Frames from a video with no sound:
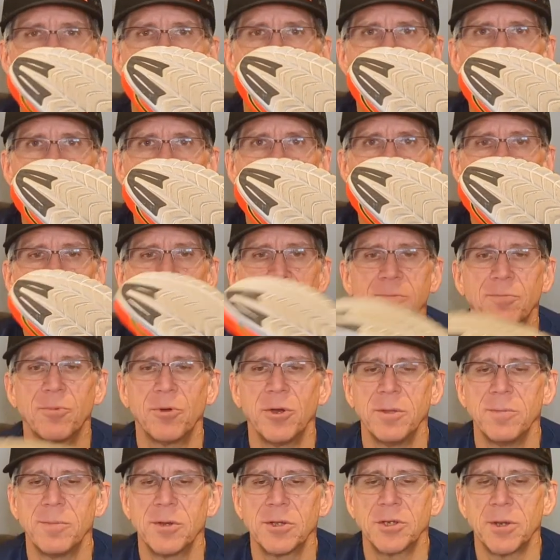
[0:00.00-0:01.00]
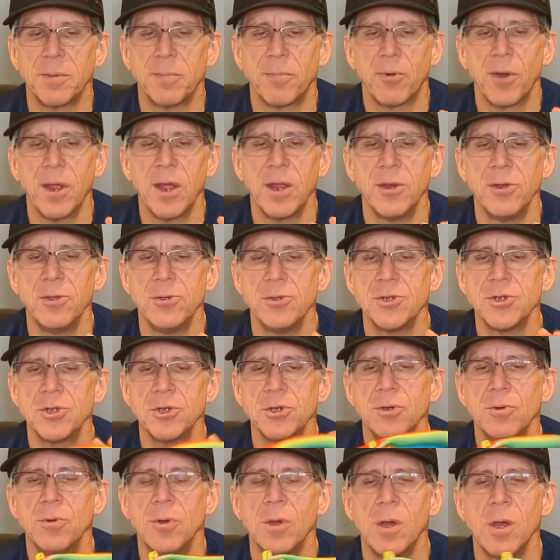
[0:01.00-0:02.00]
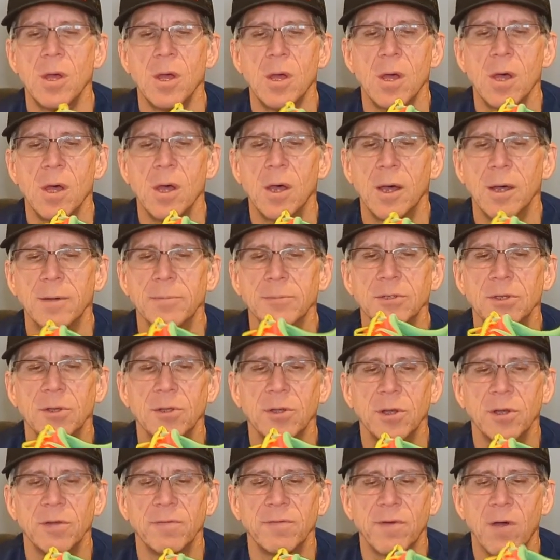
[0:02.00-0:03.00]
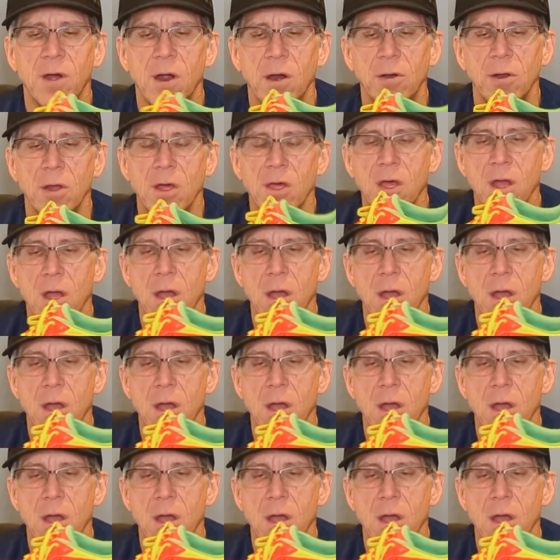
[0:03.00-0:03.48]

on it, so it's pretty much a brand new shoe. So the Convara